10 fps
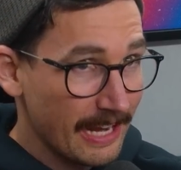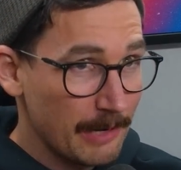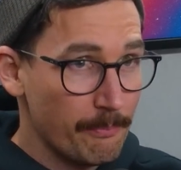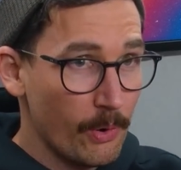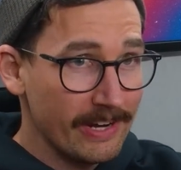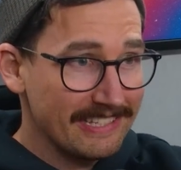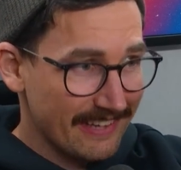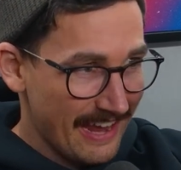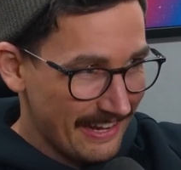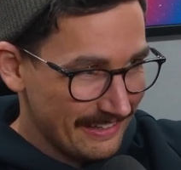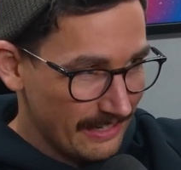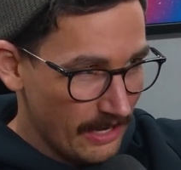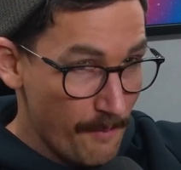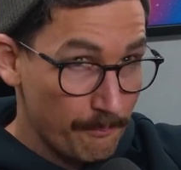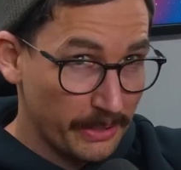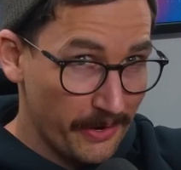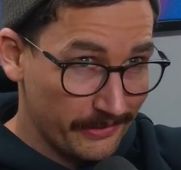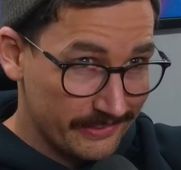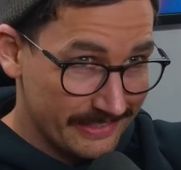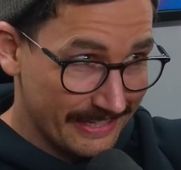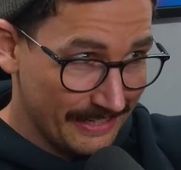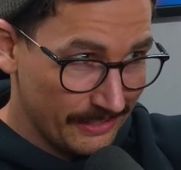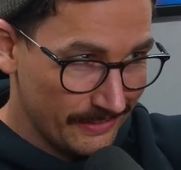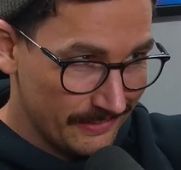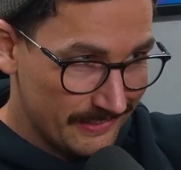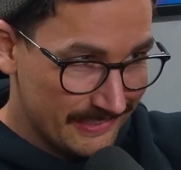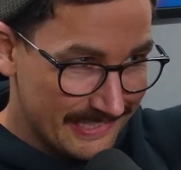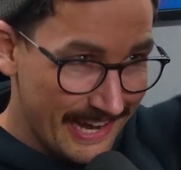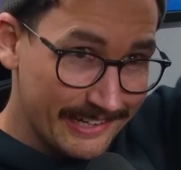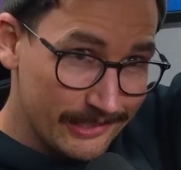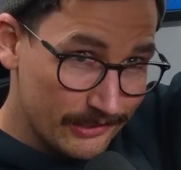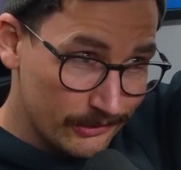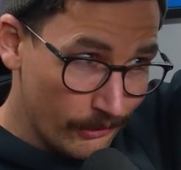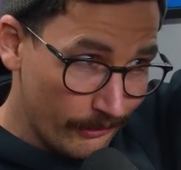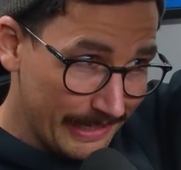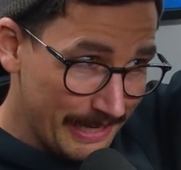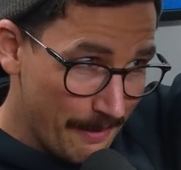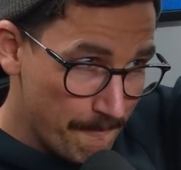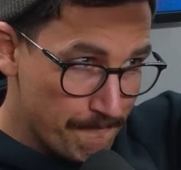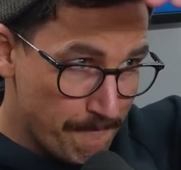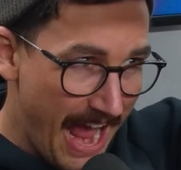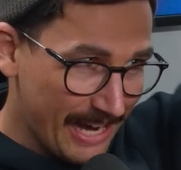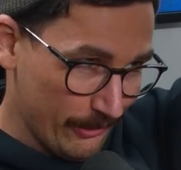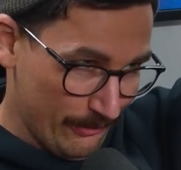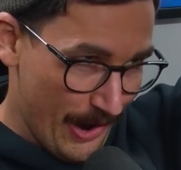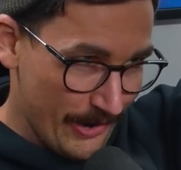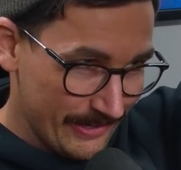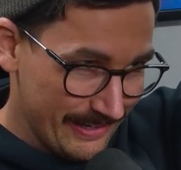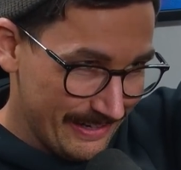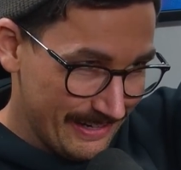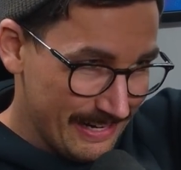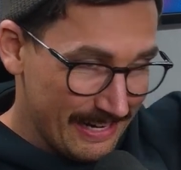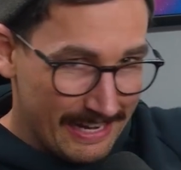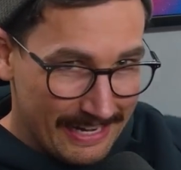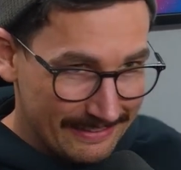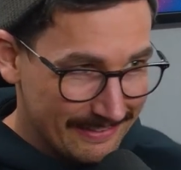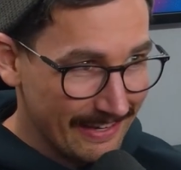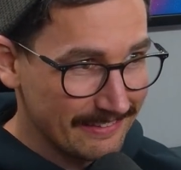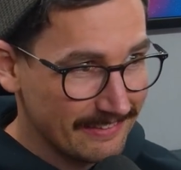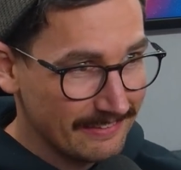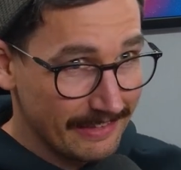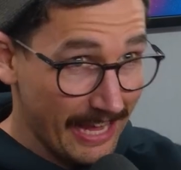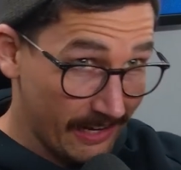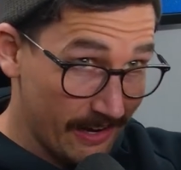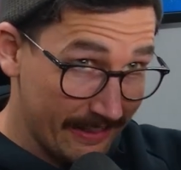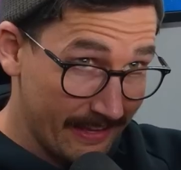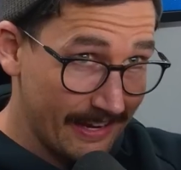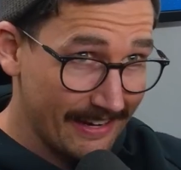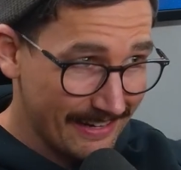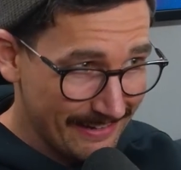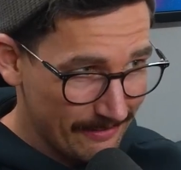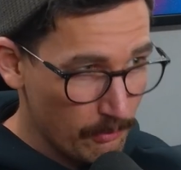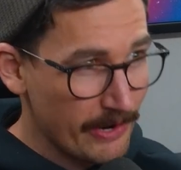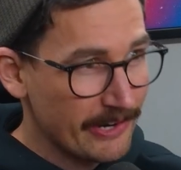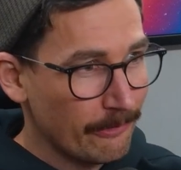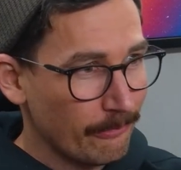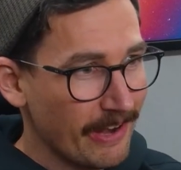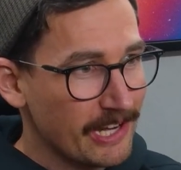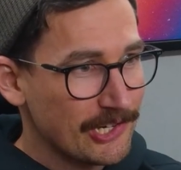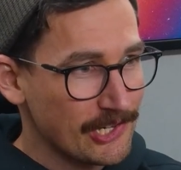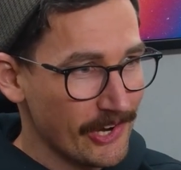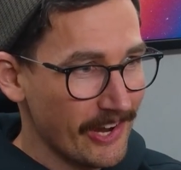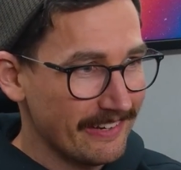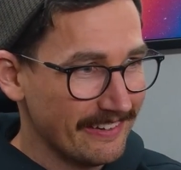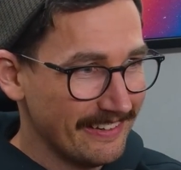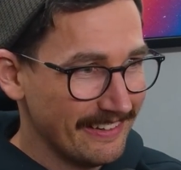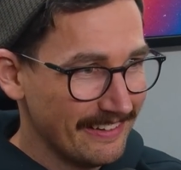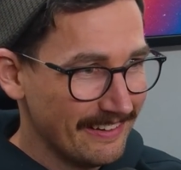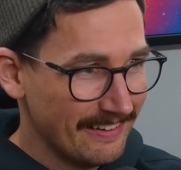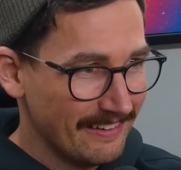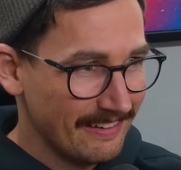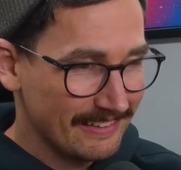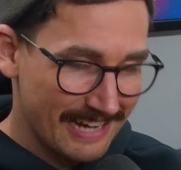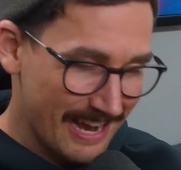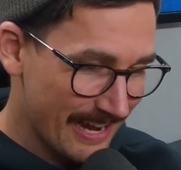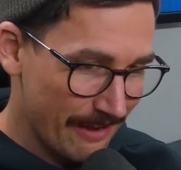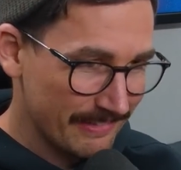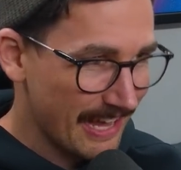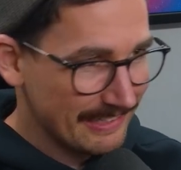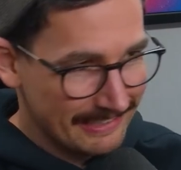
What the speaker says: He points out a bloke sitting second story back row. He says, that guy there wearing a red shirt, can't have that.